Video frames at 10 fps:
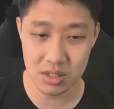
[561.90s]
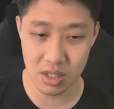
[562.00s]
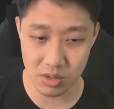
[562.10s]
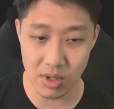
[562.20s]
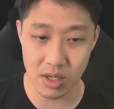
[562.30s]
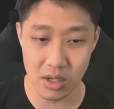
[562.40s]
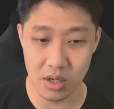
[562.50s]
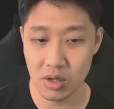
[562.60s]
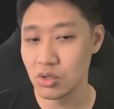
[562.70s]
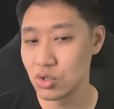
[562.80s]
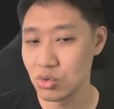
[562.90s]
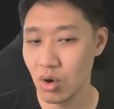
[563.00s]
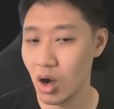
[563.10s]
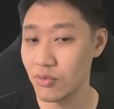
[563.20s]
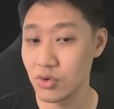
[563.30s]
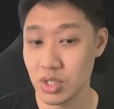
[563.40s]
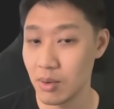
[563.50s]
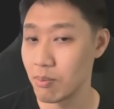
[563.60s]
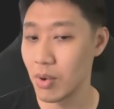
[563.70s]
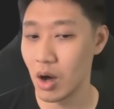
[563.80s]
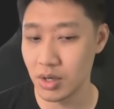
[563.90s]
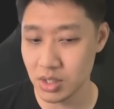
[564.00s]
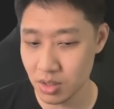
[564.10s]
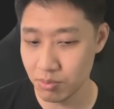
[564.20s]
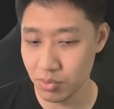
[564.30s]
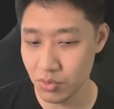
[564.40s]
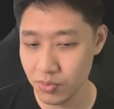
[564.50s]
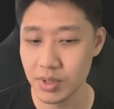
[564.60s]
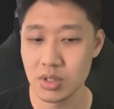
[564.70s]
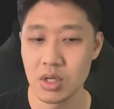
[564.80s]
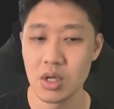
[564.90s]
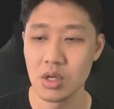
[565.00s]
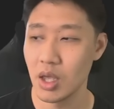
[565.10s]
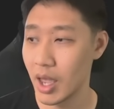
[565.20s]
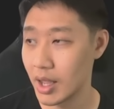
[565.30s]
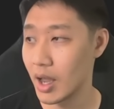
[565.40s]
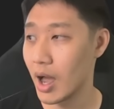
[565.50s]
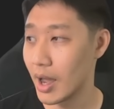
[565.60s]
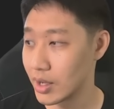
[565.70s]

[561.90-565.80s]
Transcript: says right here, 2 offers a modest improvement, and I